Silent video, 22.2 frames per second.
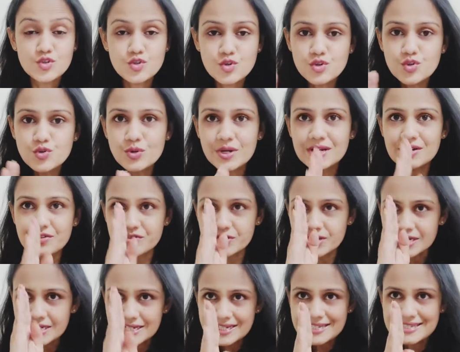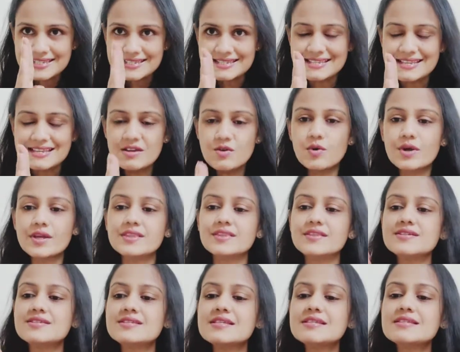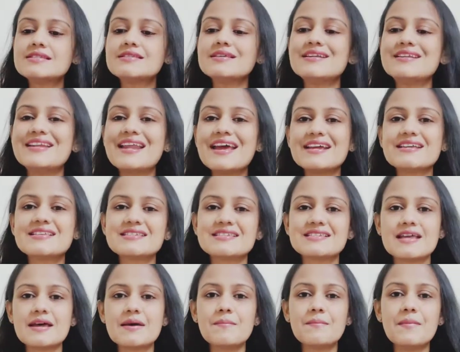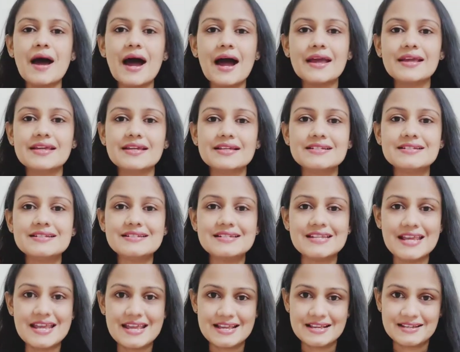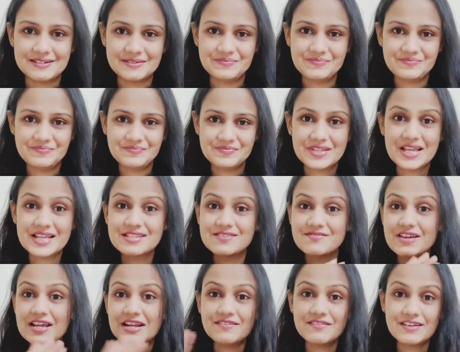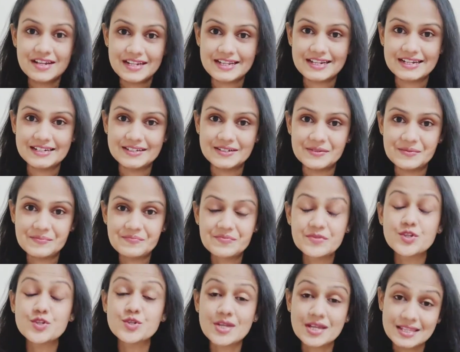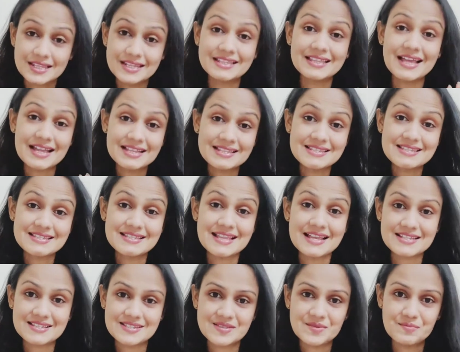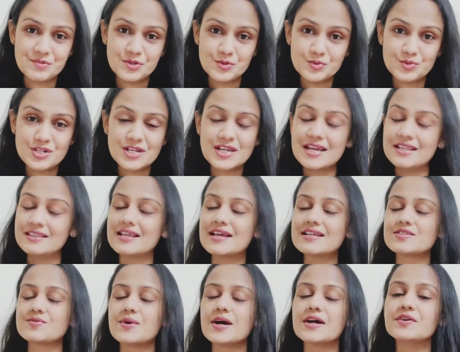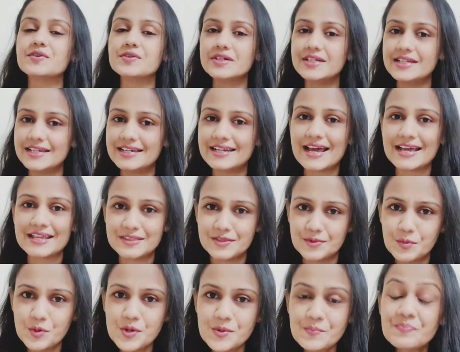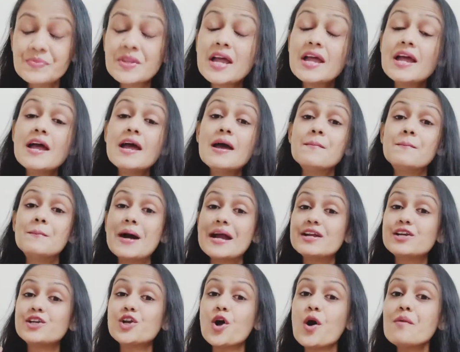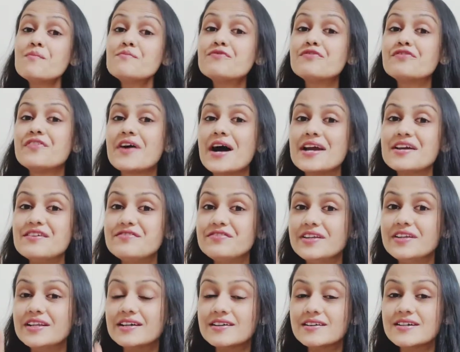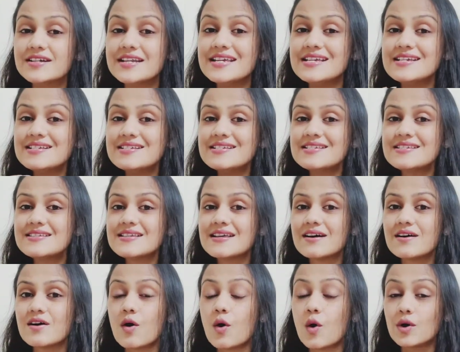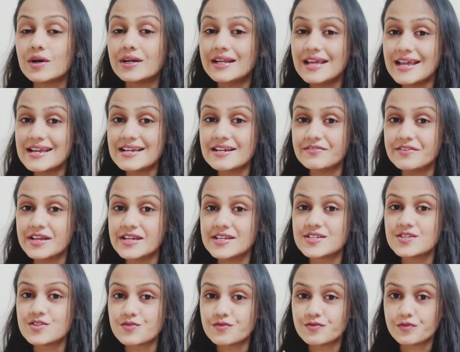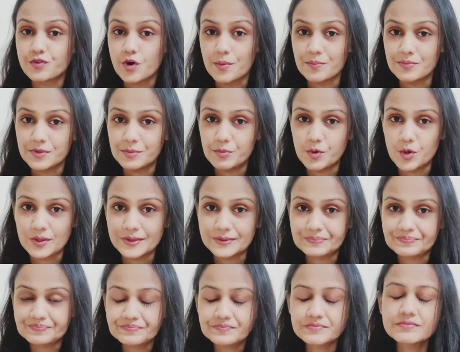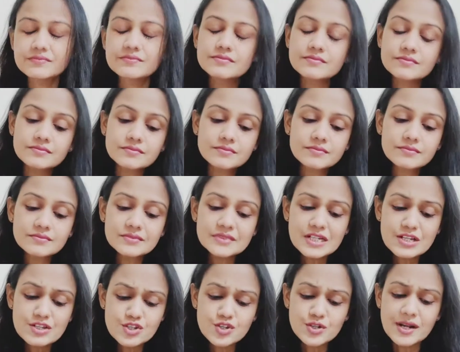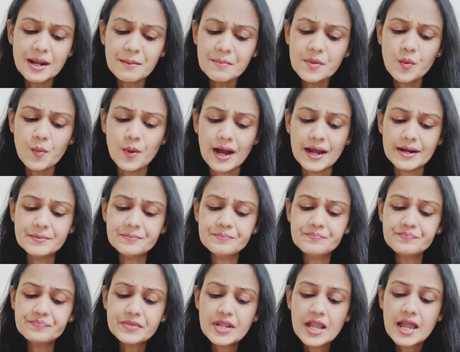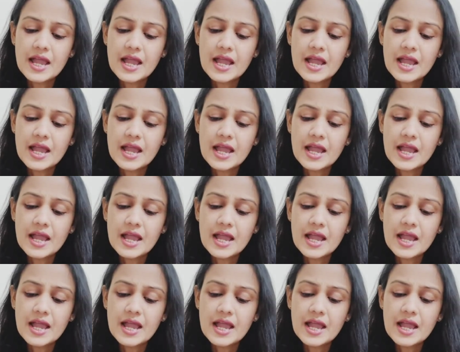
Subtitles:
So you can really see, okay, this is the next step I can take. That's very, very clear. So I think that's the beauty, and that's why I really like the book. My top 5 learnings or takeaways from the book. So number one